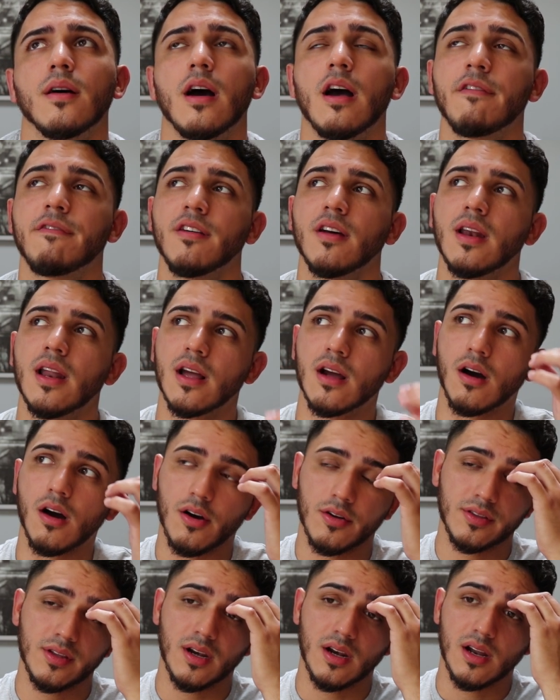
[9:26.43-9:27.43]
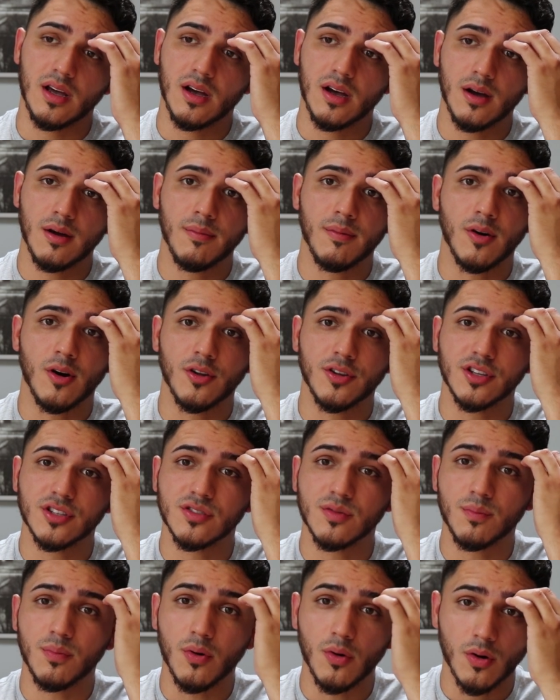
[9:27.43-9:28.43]
i felt like all the love all the
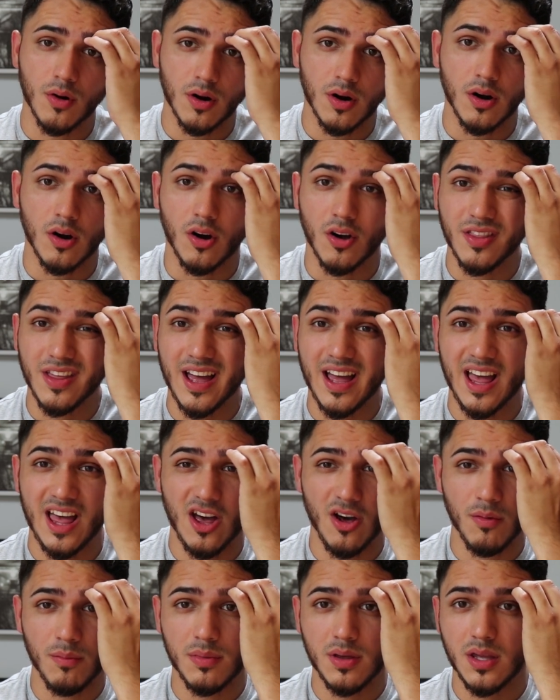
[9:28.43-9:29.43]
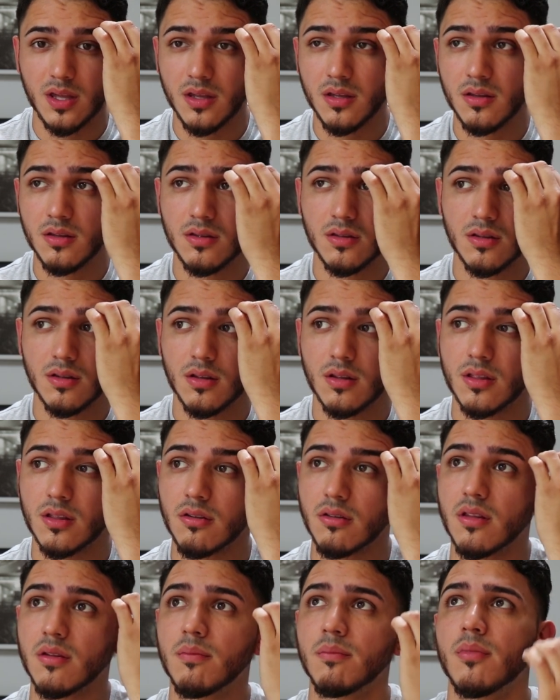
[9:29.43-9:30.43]
support all that helped me
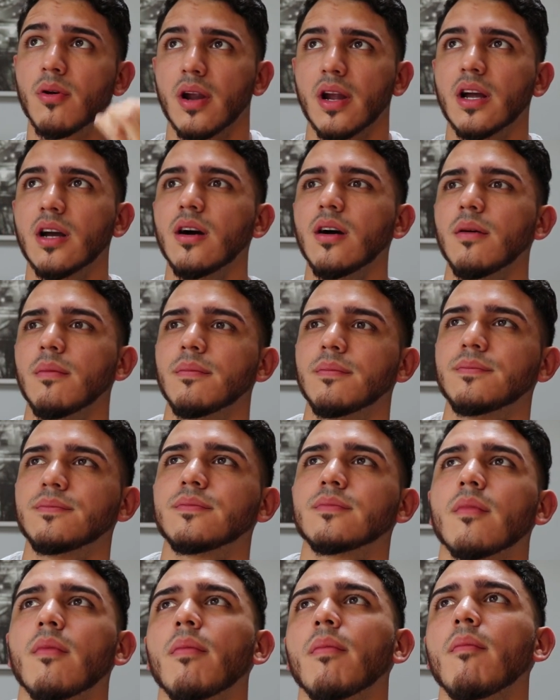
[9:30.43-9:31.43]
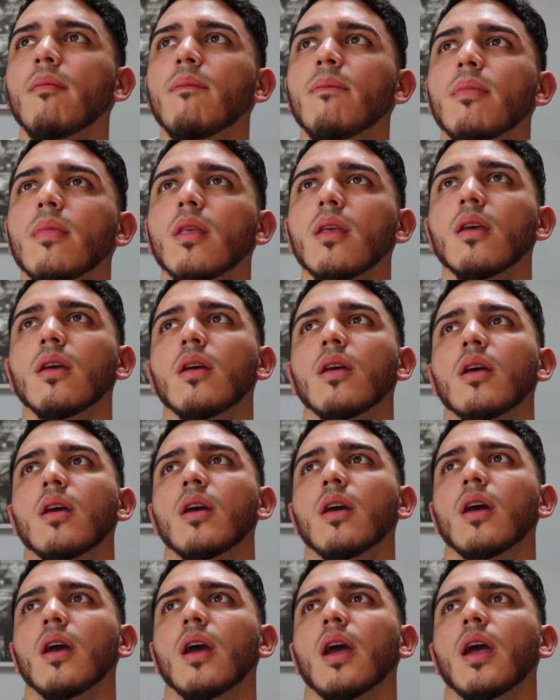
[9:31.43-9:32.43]
through the breakup
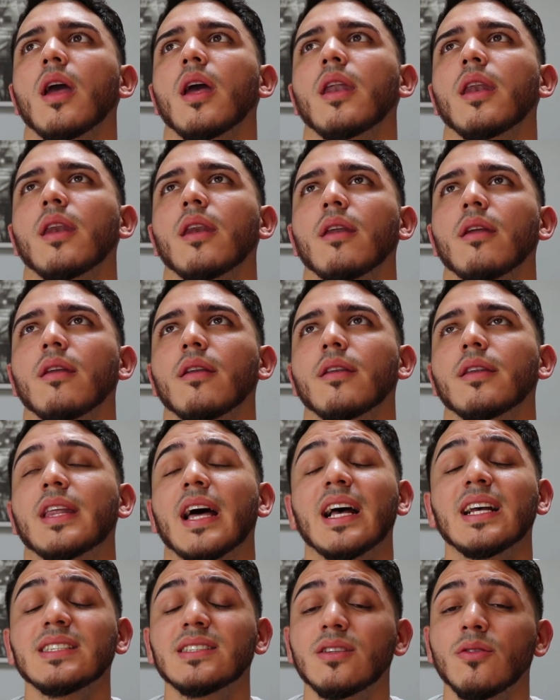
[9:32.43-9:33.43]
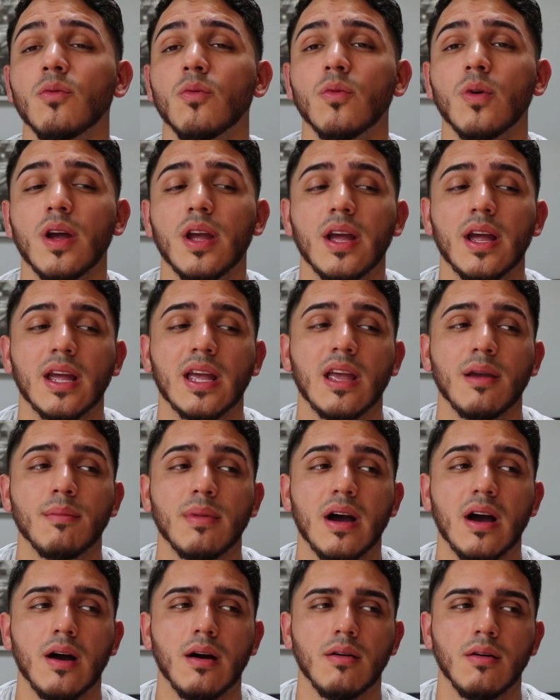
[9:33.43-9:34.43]
and that's the way I
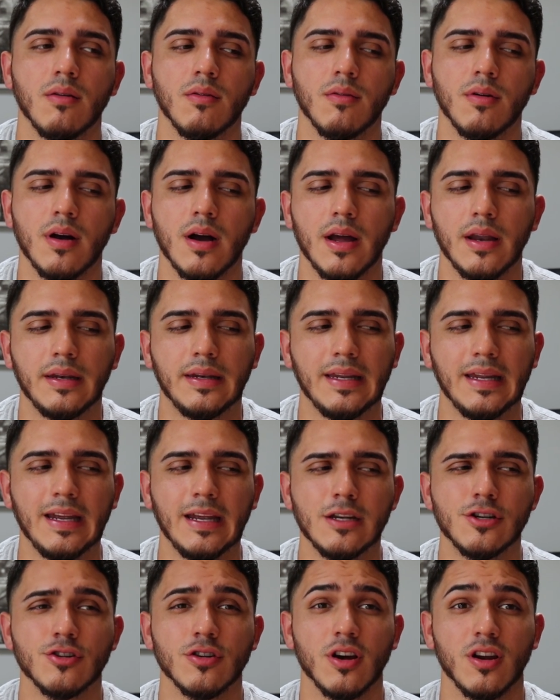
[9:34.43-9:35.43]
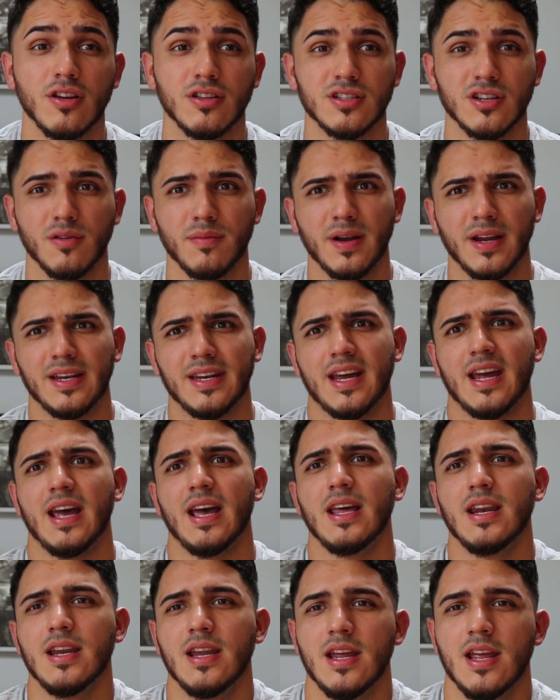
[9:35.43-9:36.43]
came out. I did try to tell my
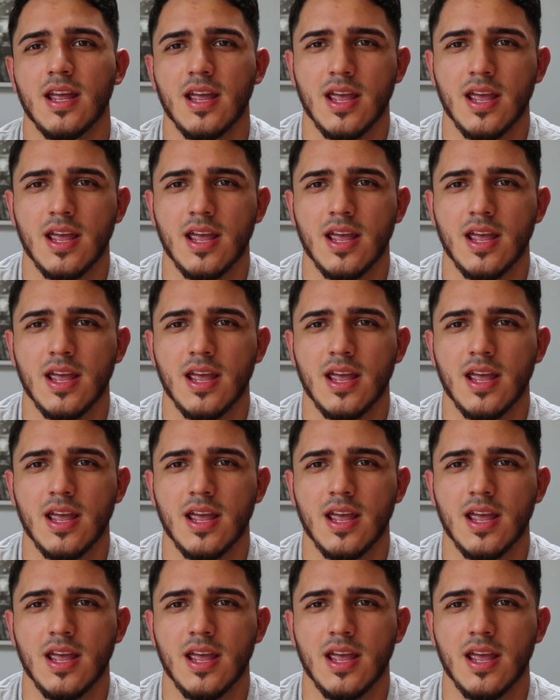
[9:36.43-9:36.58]
dad,